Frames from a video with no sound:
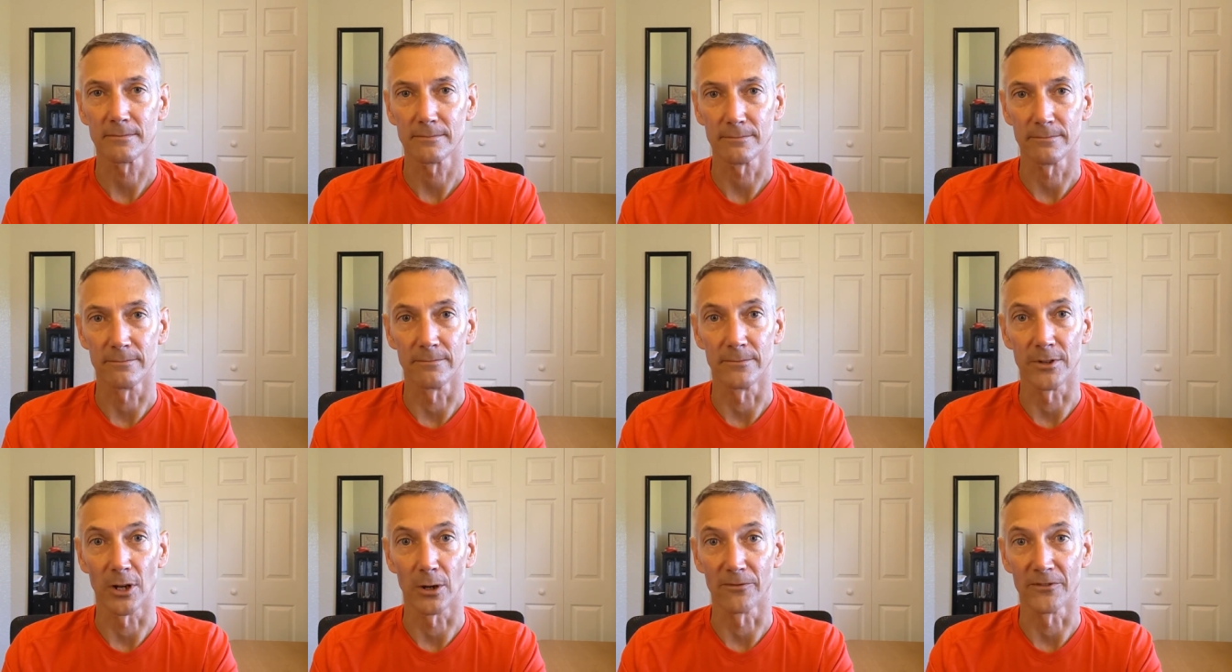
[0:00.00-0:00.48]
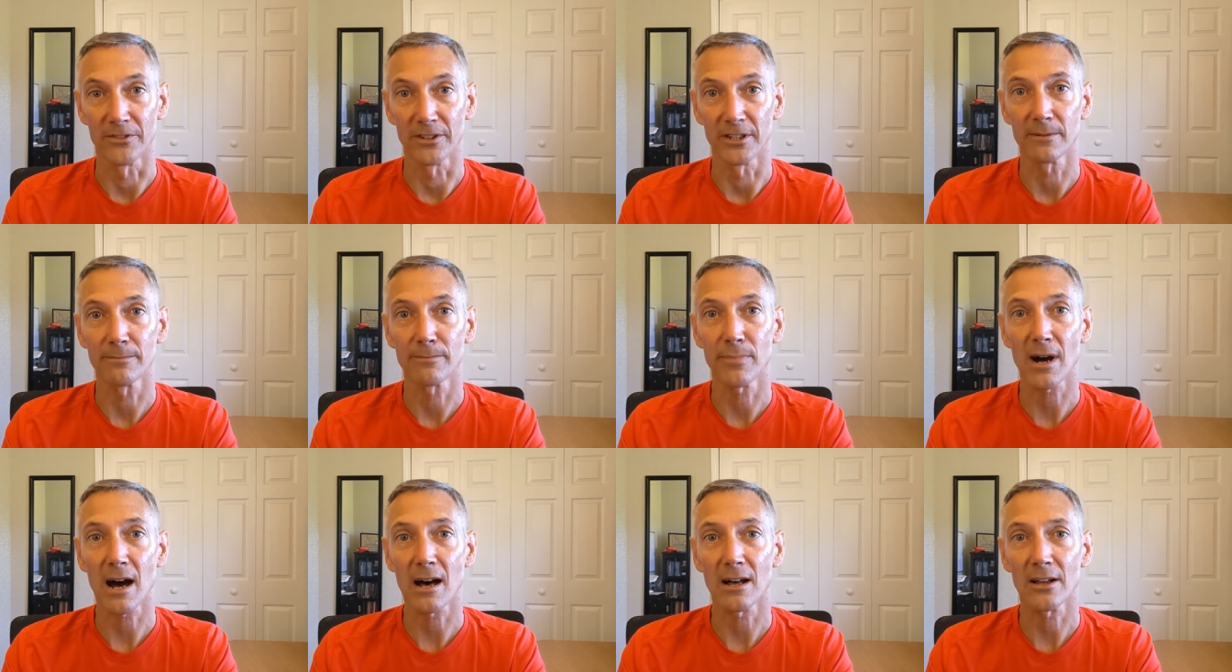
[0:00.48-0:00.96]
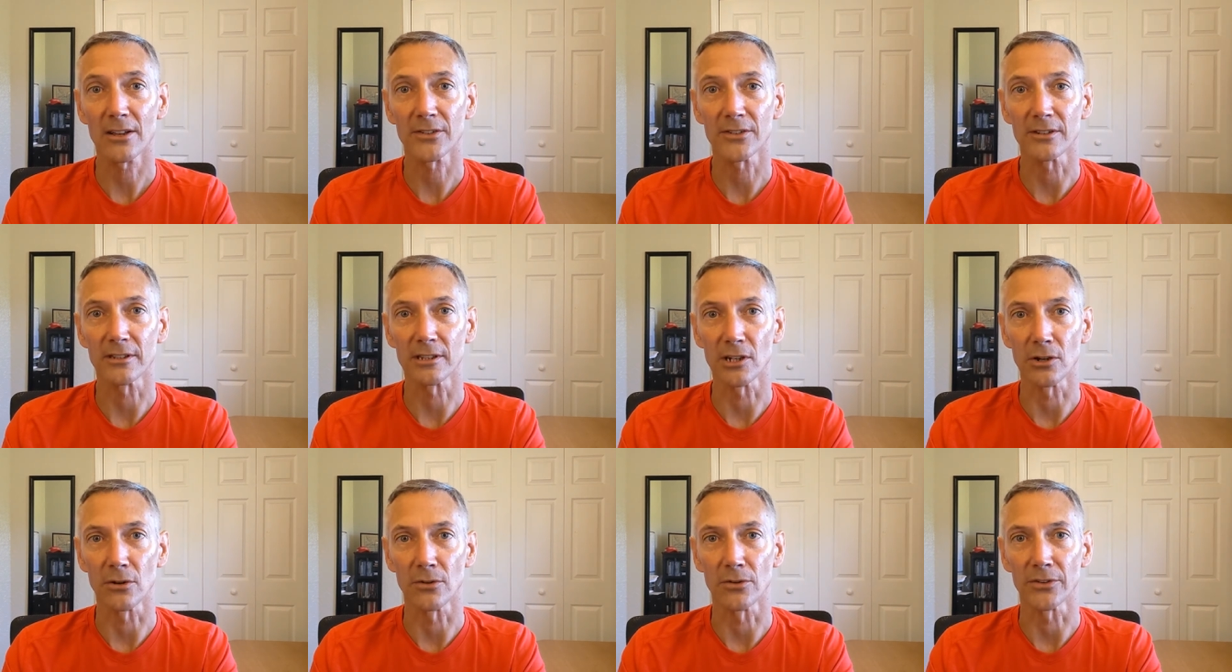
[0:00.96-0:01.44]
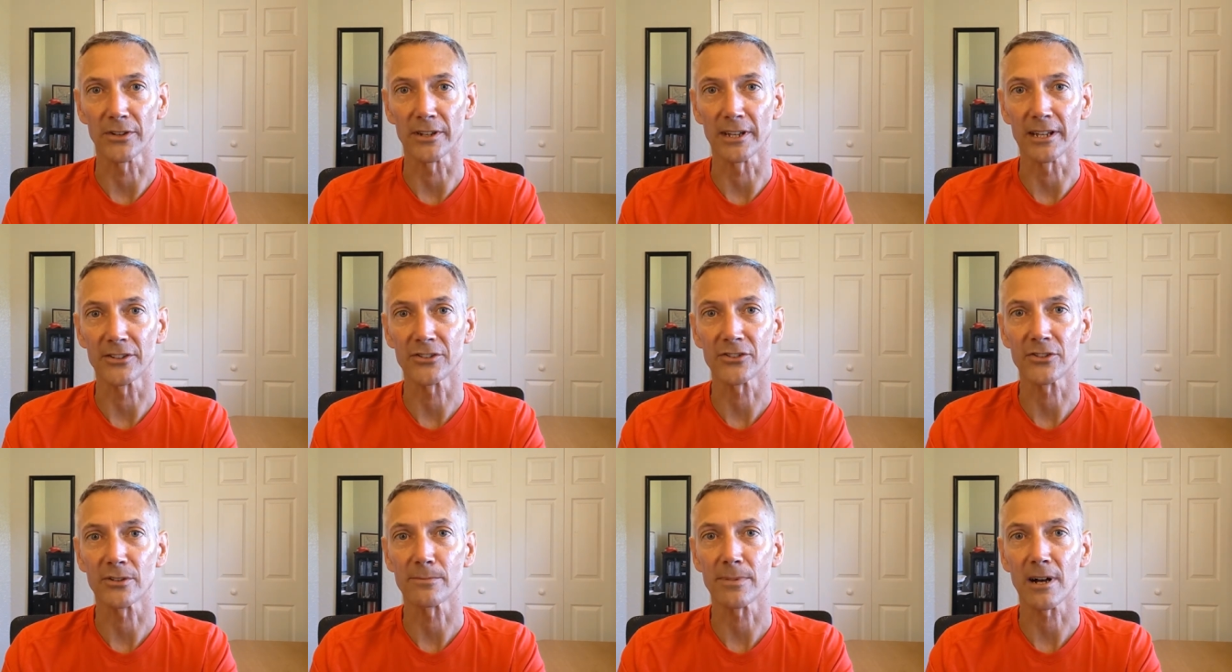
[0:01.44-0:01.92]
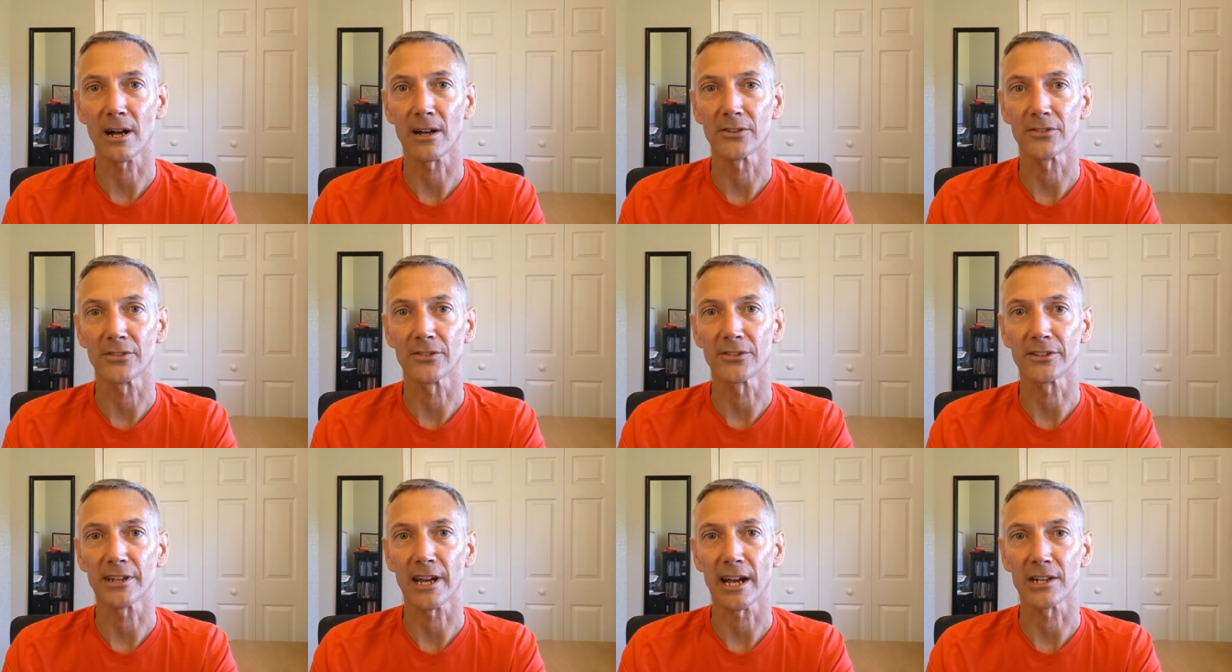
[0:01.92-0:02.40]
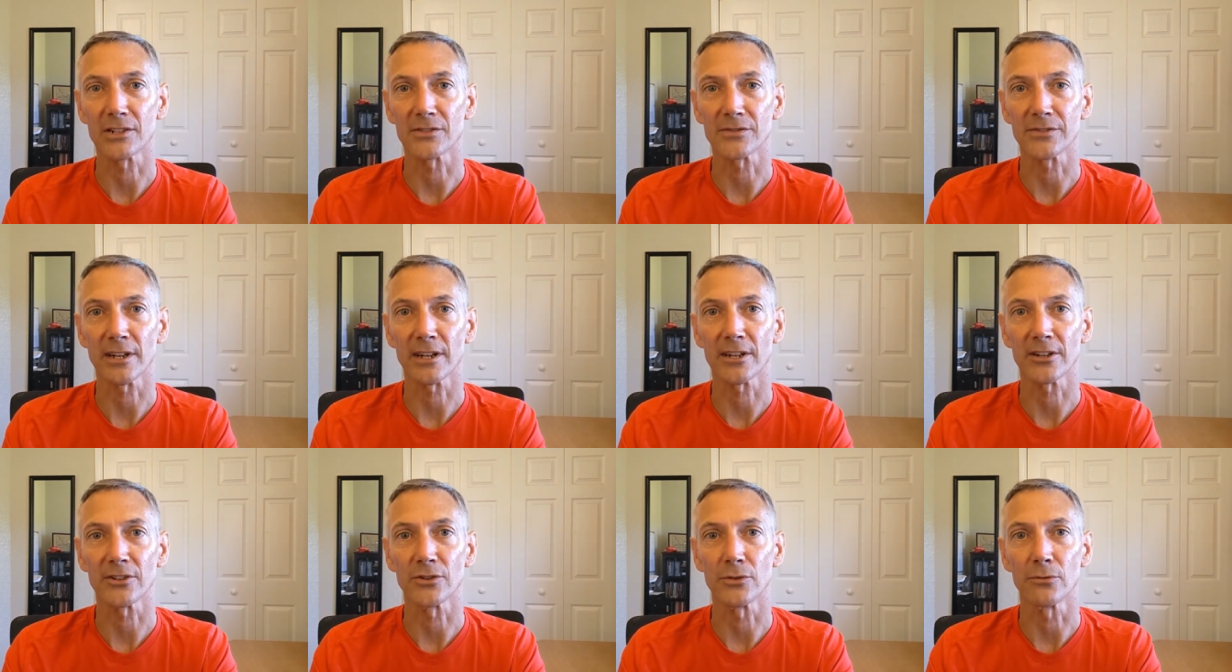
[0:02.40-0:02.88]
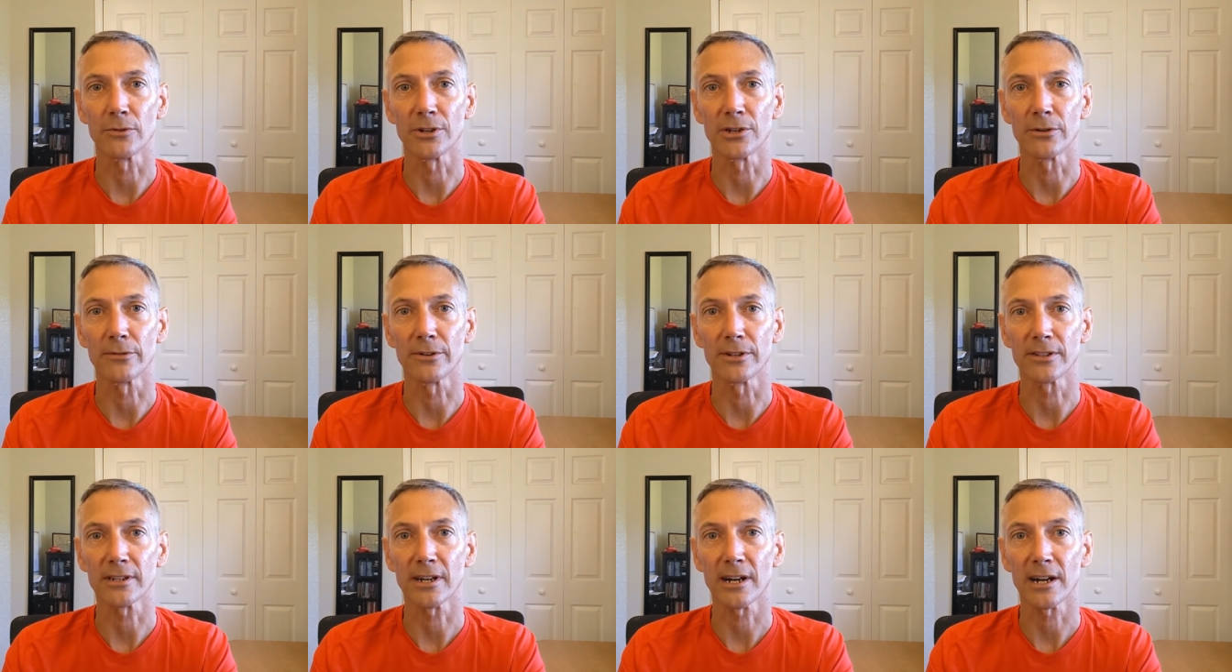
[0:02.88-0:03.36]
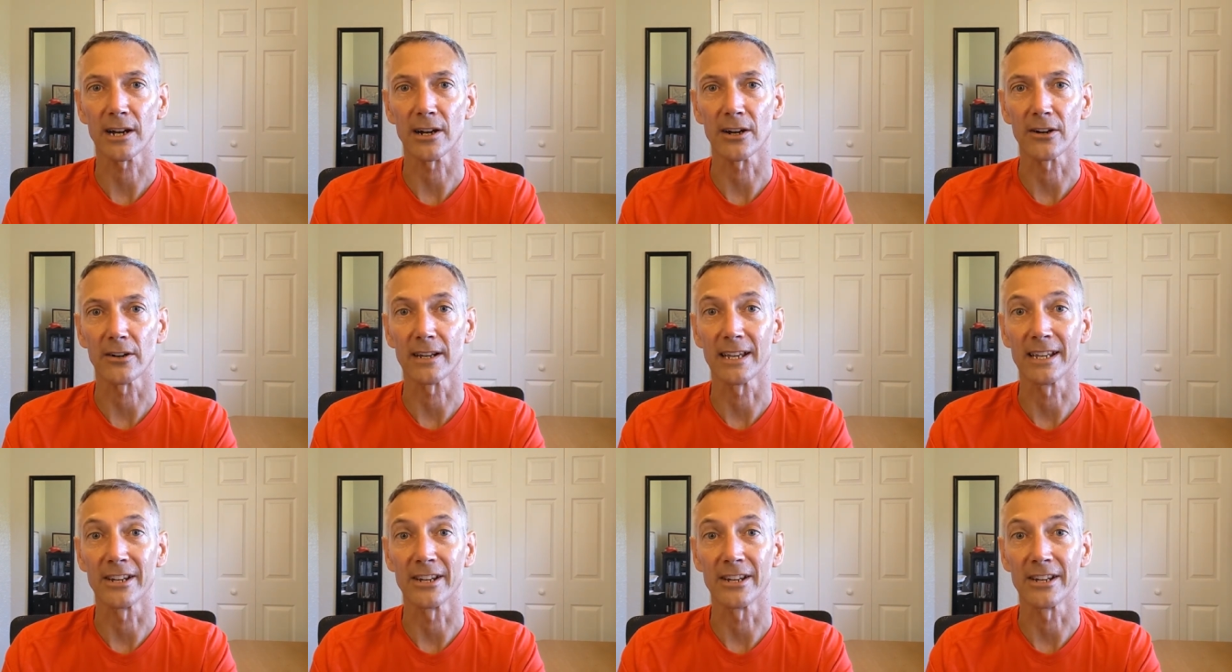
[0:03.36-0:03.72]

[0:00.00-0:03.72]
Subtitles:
via policy loans against your policy's cash value when you retire,